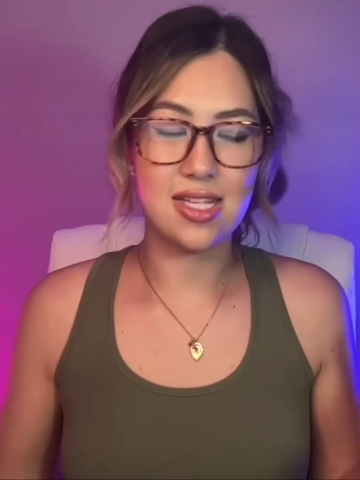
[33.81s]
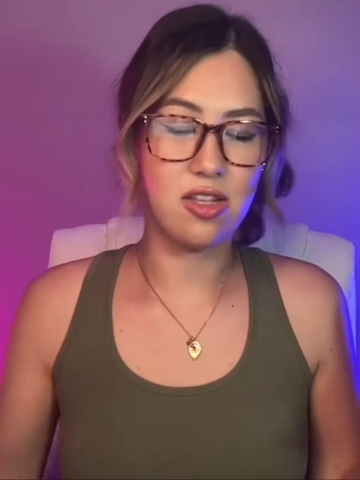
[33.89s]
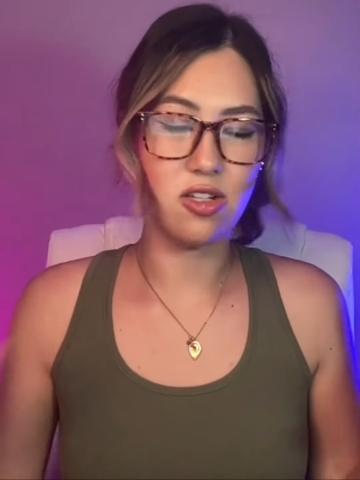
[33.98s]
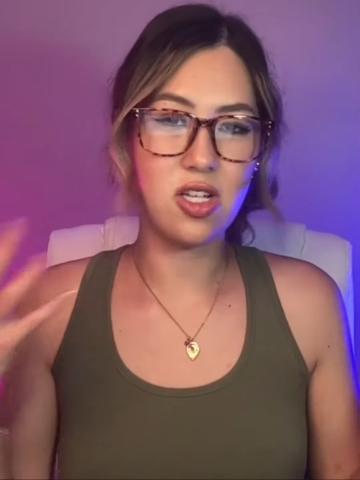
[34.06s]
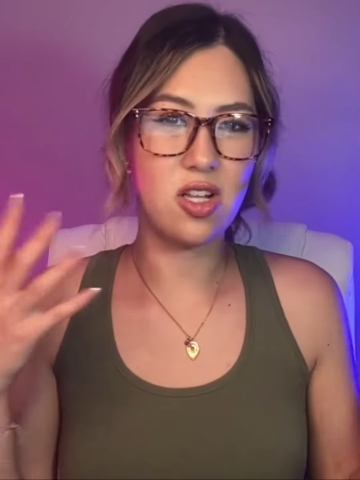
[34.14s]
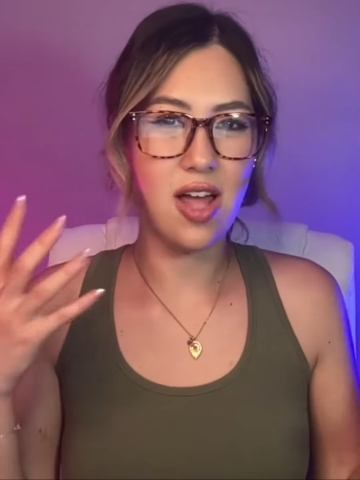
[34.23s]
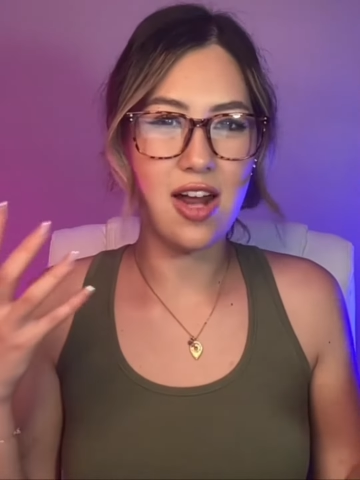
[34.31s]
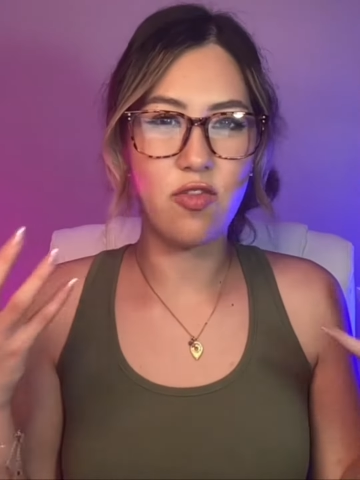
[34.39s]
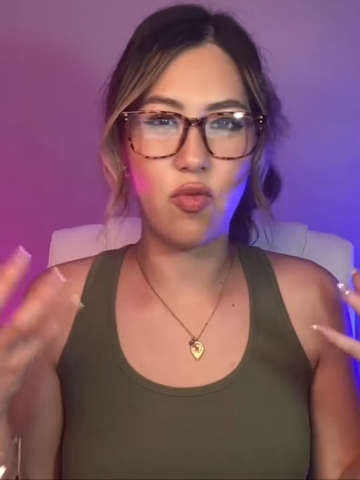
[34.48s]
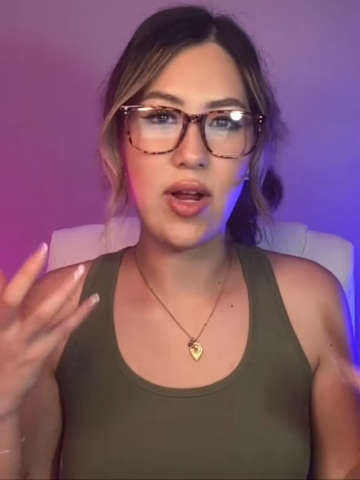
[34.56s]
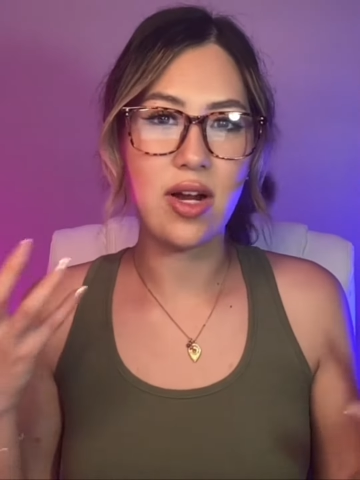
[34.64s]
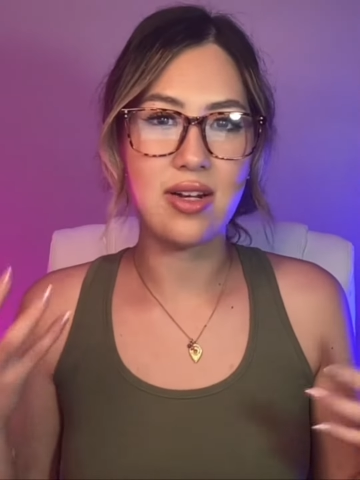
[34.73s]
And there's a lot
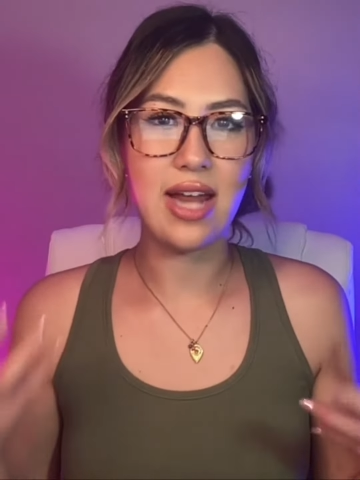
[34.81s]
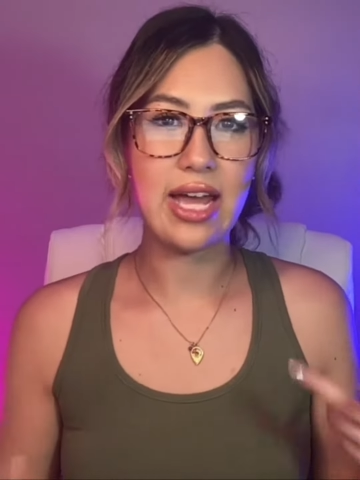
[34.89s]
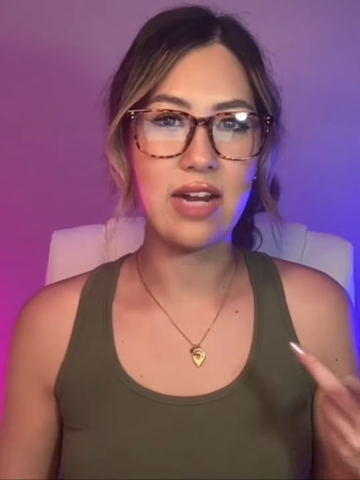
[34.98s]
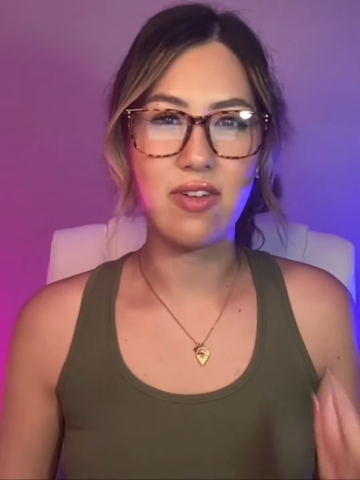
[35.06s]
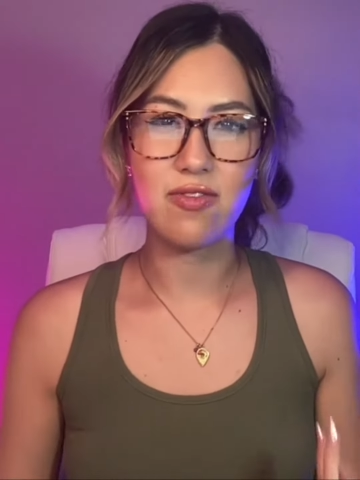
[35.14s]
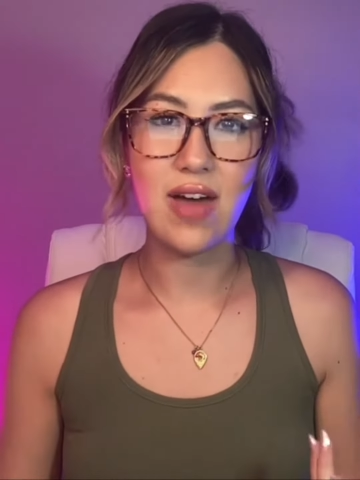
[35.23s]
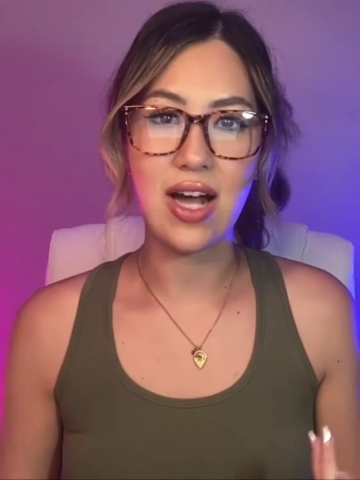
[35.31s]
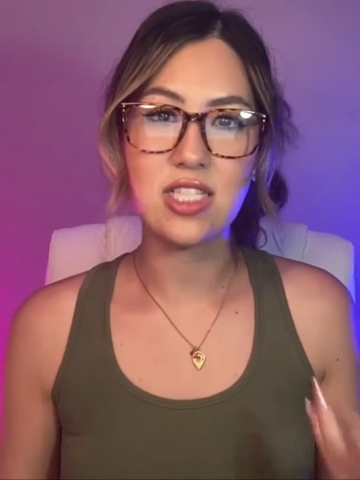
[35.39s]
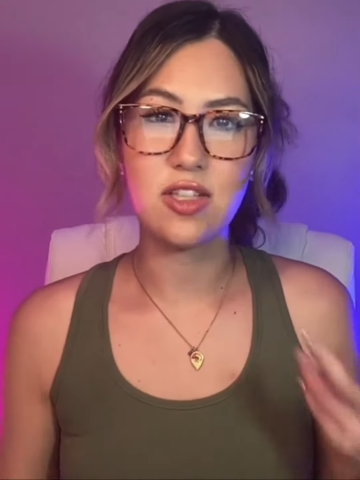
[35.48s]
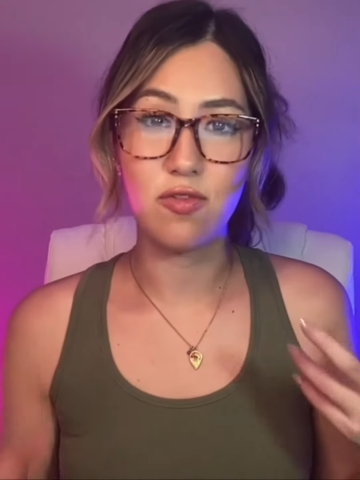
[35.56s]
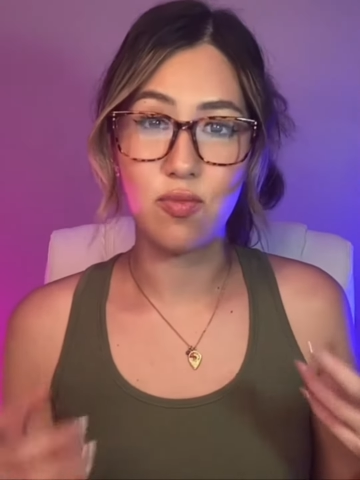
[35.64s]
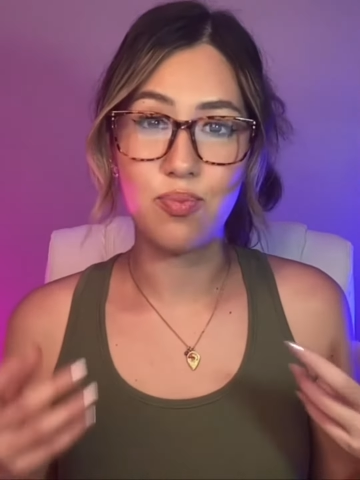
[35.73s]
of weird negative
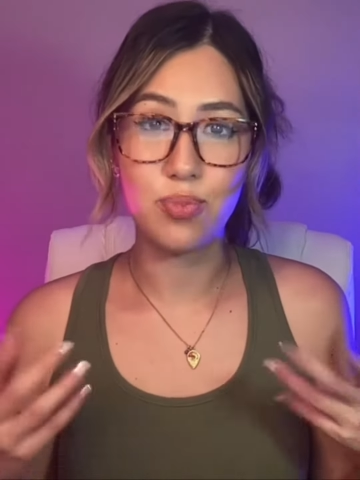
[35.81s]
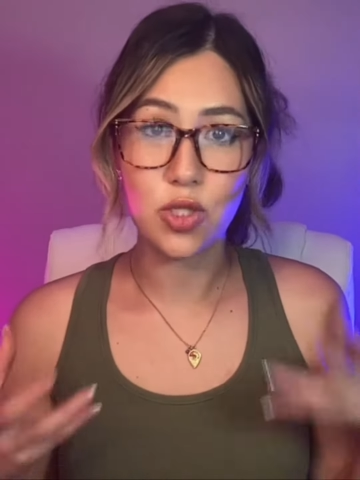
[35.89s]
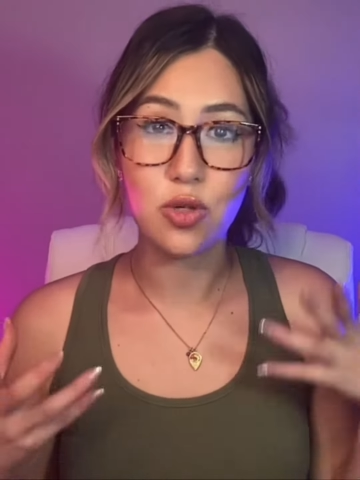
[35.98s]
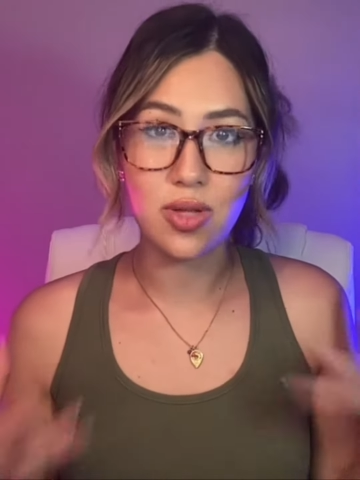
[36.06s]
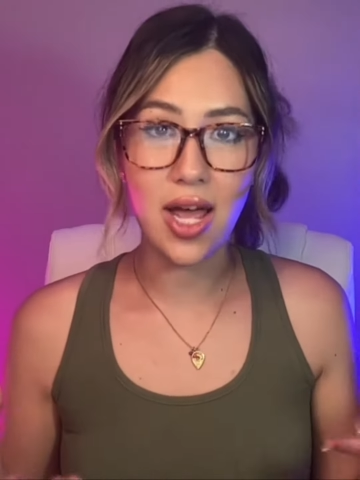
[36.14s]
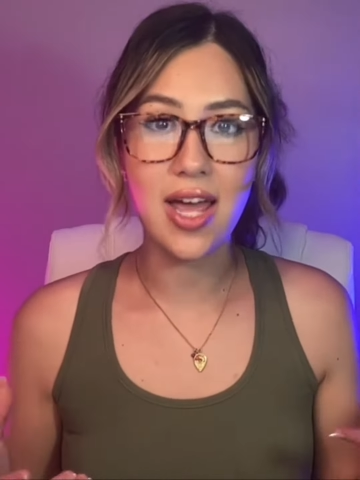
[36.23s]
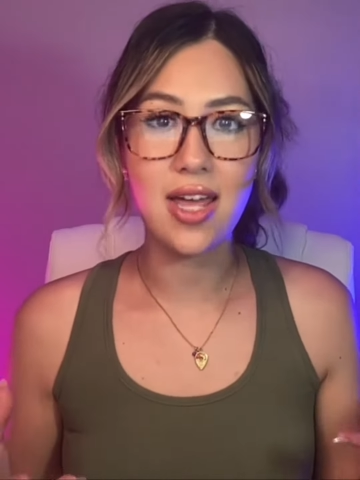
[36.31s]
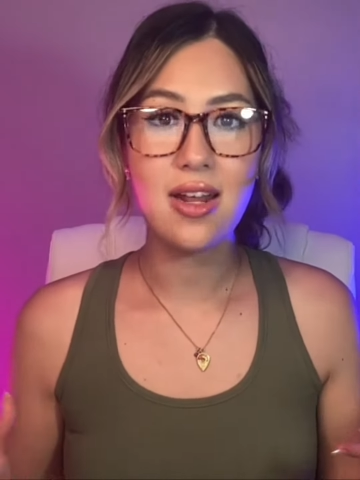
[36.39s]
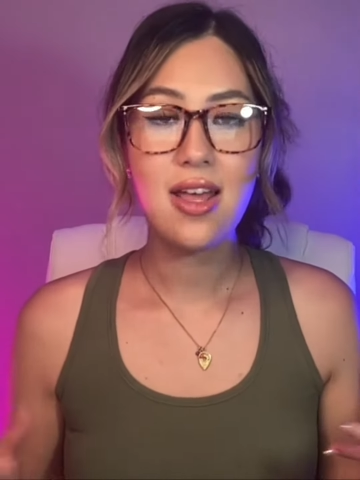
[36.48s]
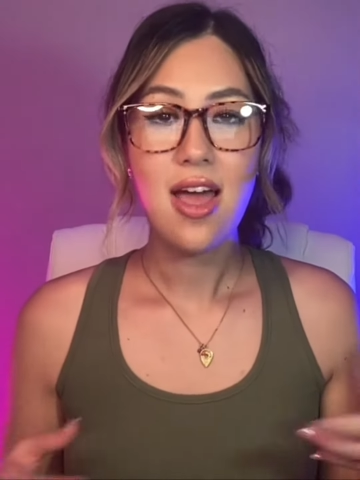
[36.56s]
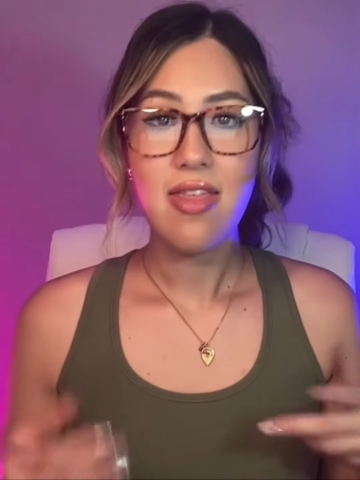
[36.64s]
effects of blue light